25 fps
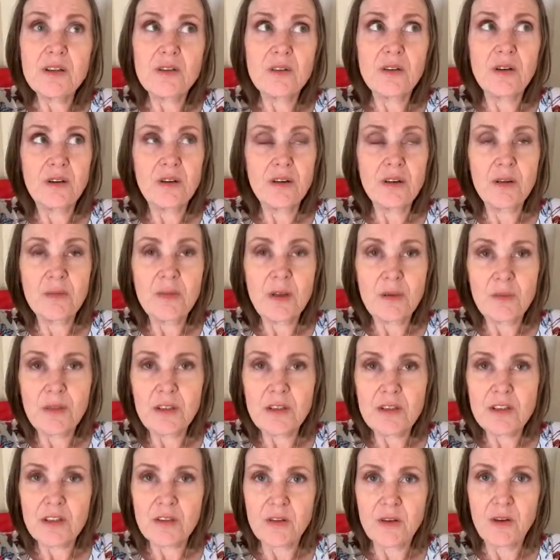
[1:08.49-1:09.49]
you've got
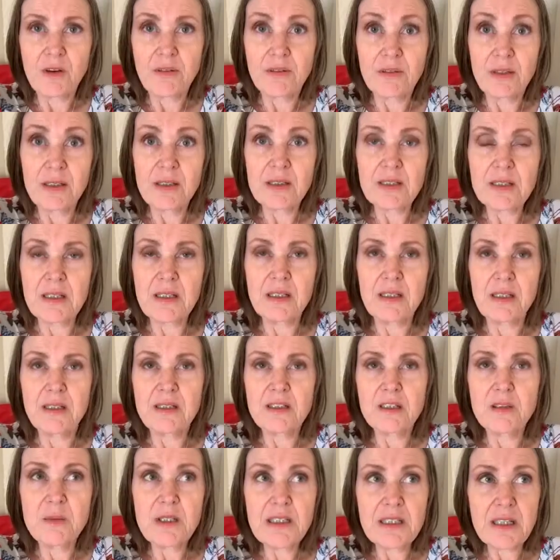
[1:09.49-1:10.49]
commitments, you've got things that need
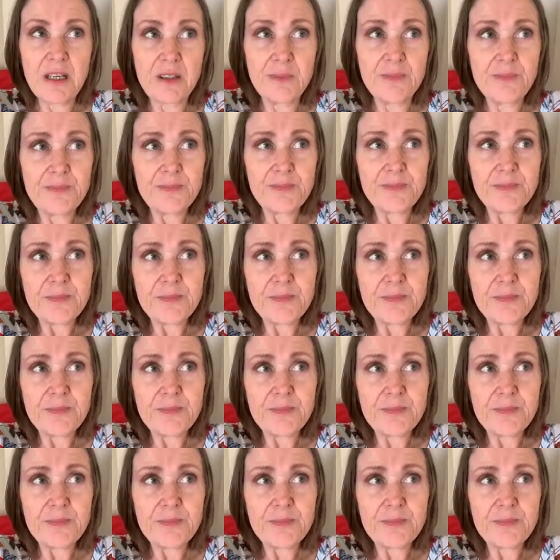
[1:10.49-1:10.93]
to be done.